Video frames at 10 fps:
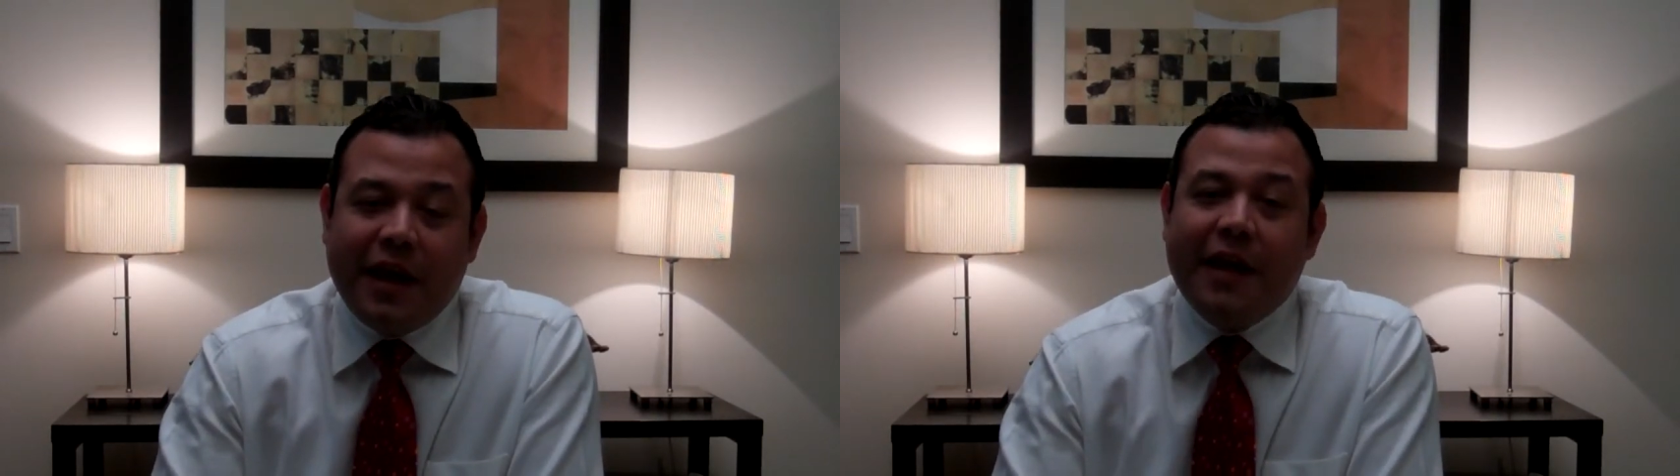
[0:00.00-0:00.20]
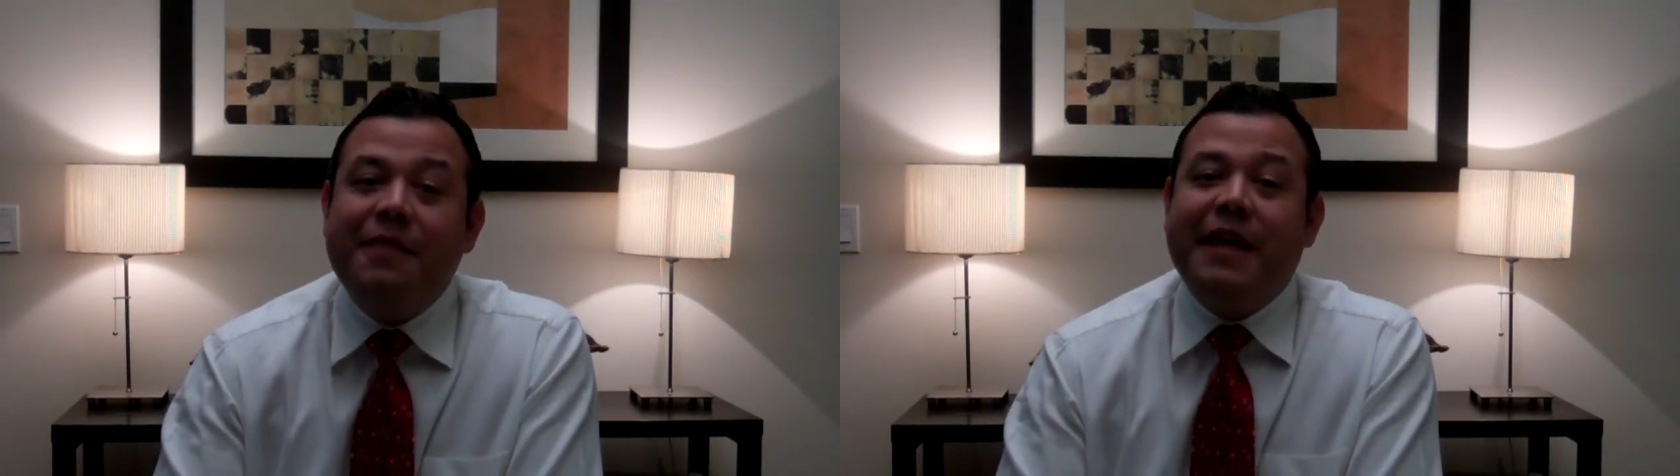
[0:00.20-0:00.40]

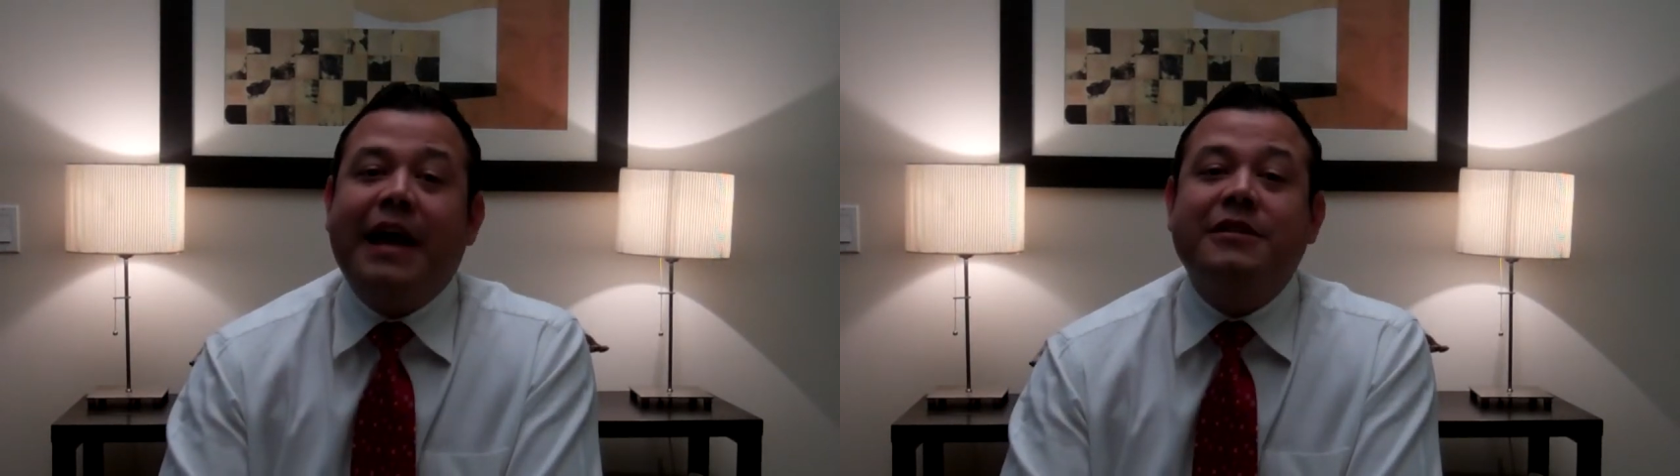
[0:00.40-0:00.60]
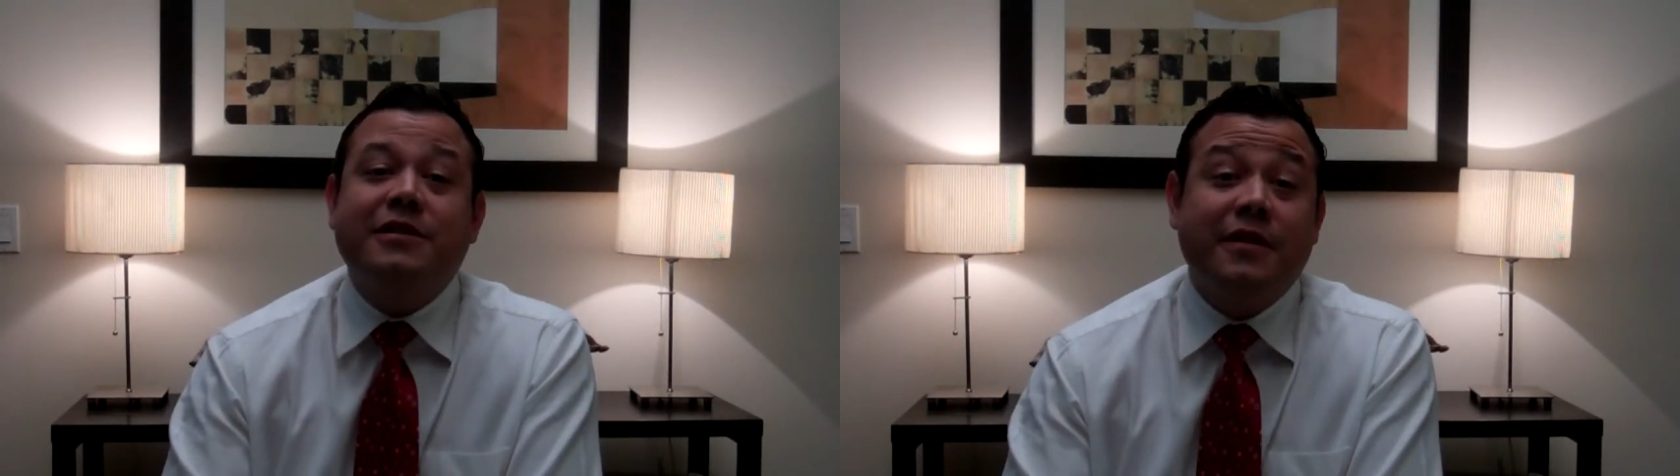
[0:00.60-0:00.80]
and
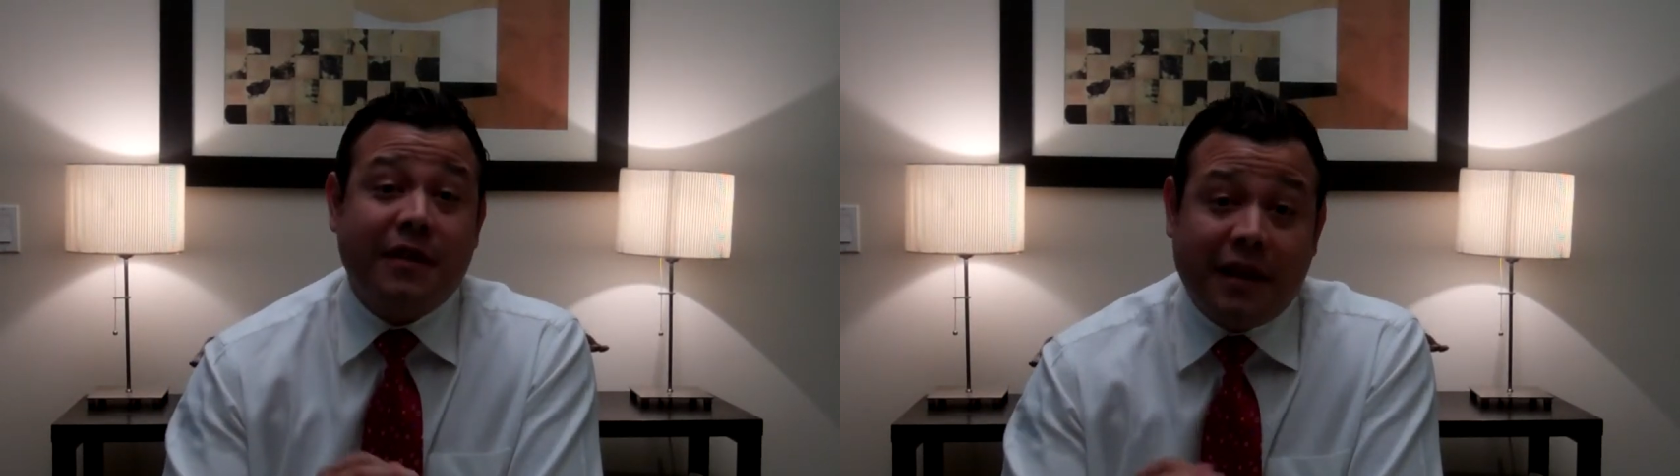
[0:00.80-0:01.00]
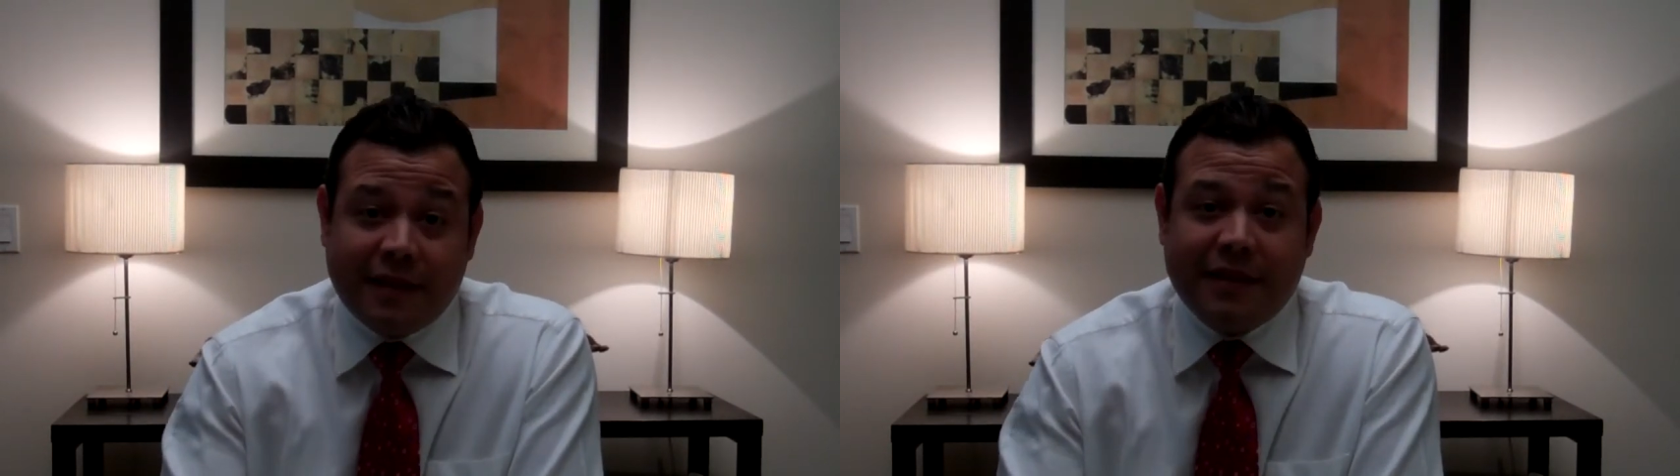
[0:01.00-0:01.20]
that's
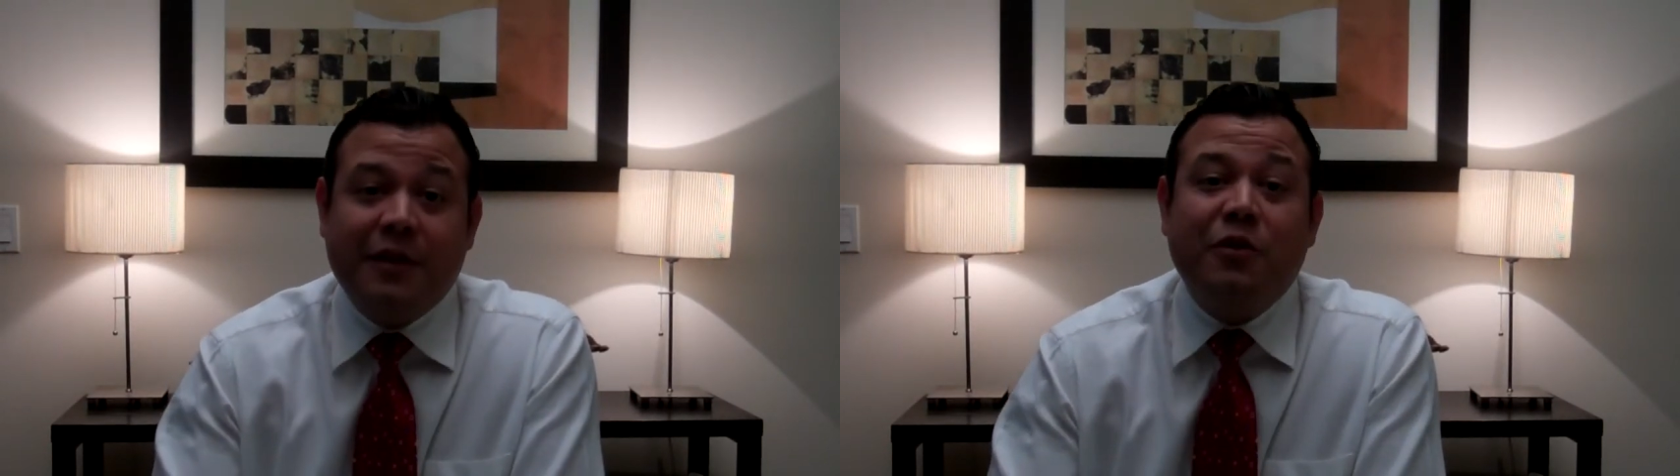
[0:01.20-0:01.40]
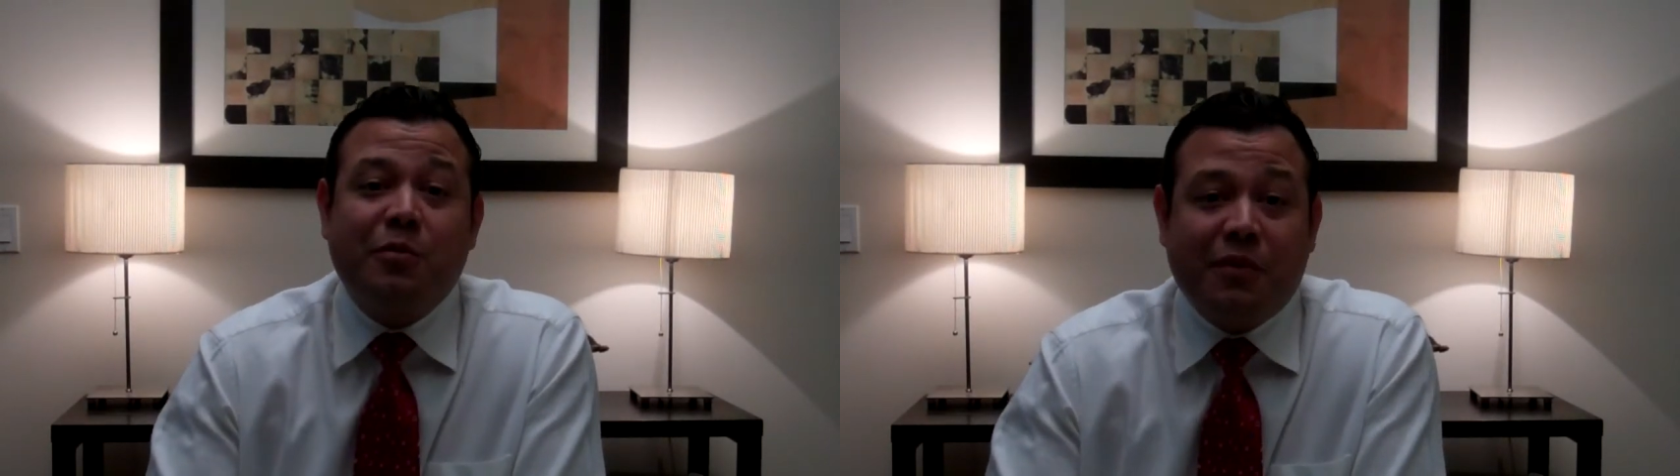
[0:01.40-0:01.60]
the Latino